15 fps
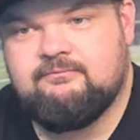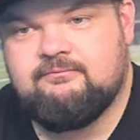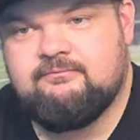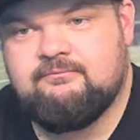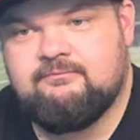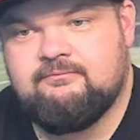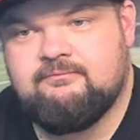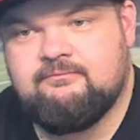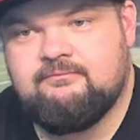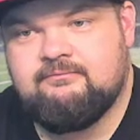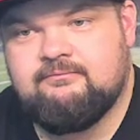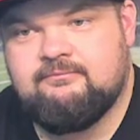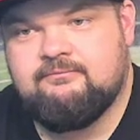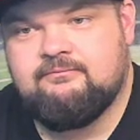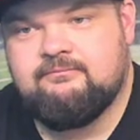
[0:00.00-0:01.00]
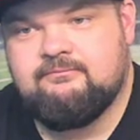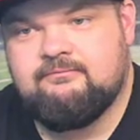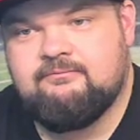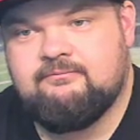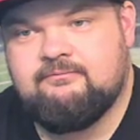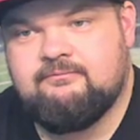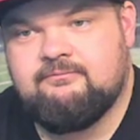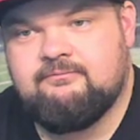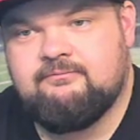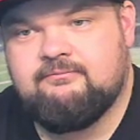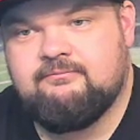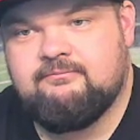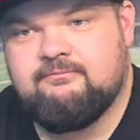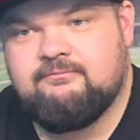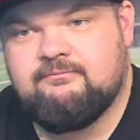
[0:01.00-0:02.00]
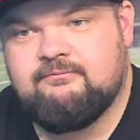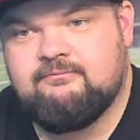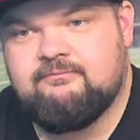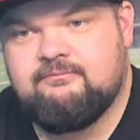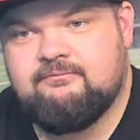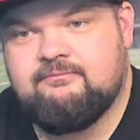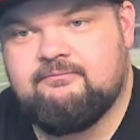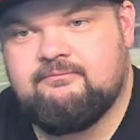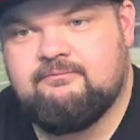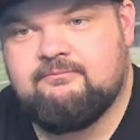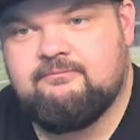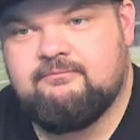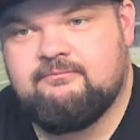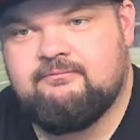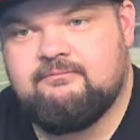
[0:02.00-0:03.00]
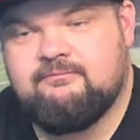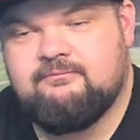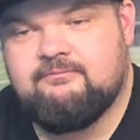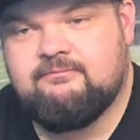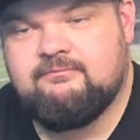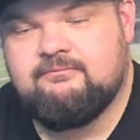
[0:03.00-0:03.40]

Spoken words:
The person shown says nothing.